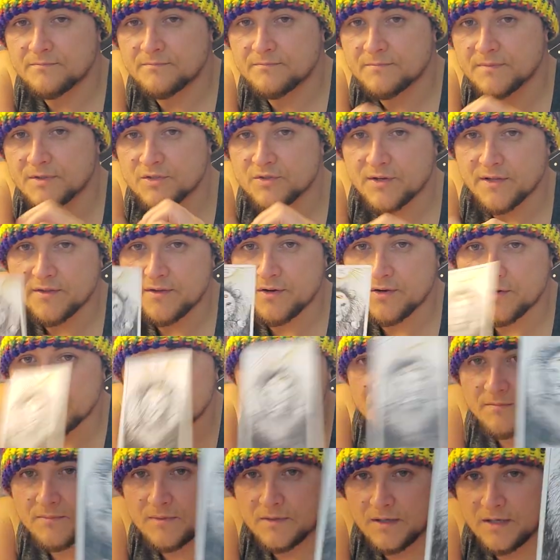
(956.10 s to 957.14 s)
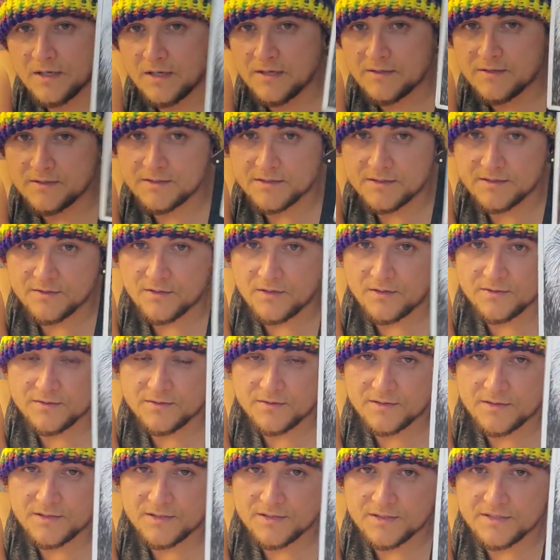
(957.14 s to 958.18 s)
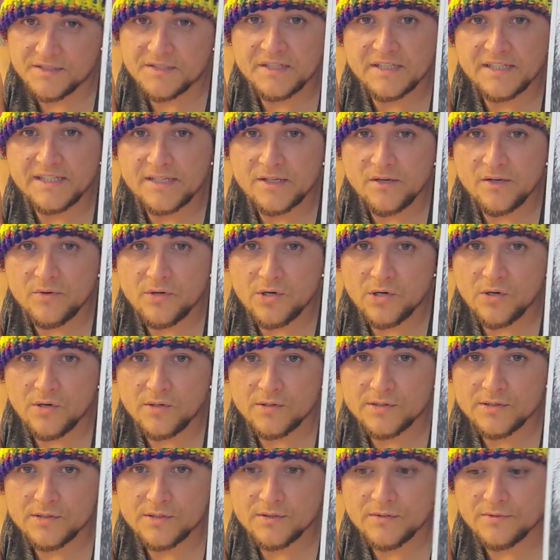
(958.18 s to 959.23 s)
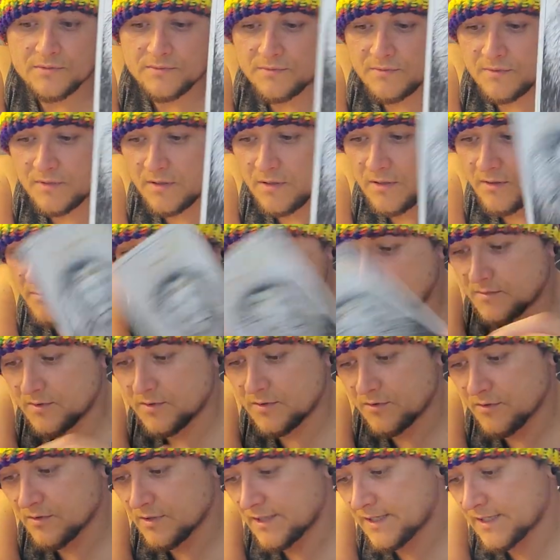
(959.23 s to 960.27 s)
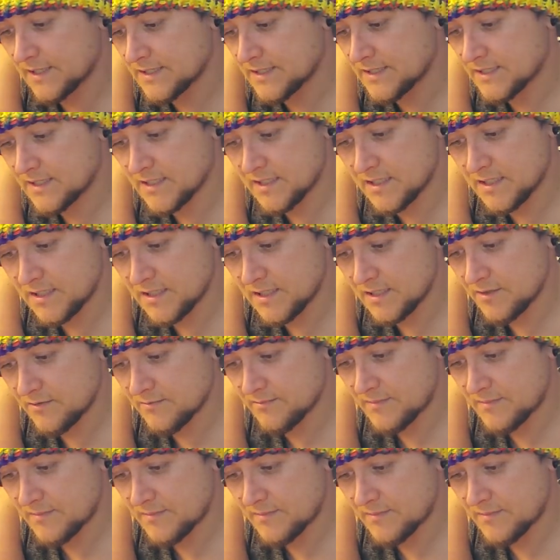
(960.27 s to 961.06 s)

The strength card. This is a Leo card, so your legacy, you